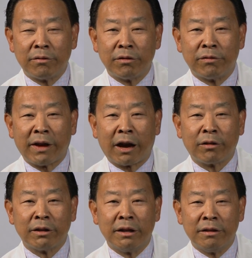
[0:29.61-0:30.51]
for
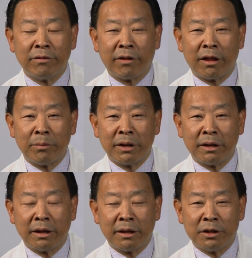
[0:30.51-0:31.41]
faculty
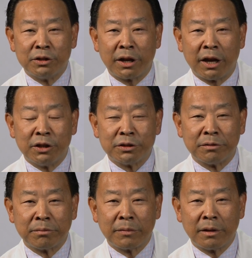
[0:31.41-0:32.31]
development and education.